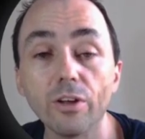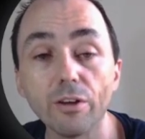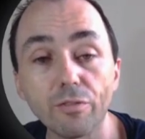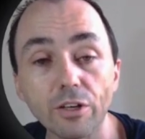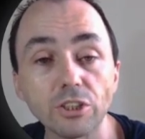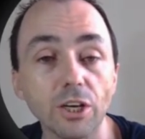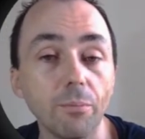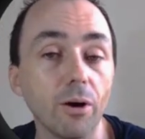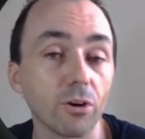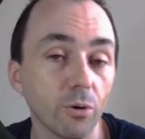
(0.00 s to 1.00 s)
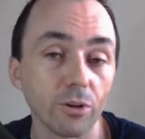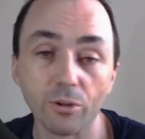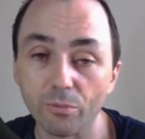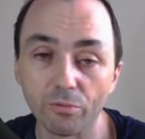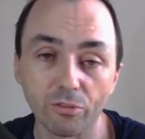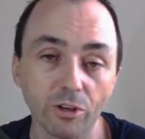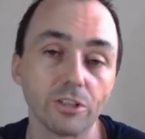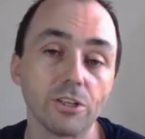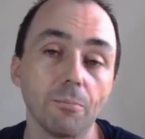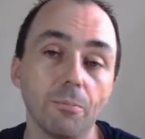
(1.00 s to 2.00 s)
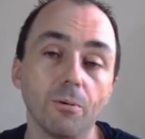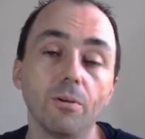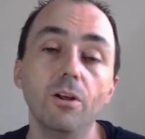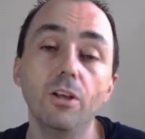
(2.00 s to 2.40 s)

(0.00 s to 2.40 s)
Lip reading: FHM algorithm, for example.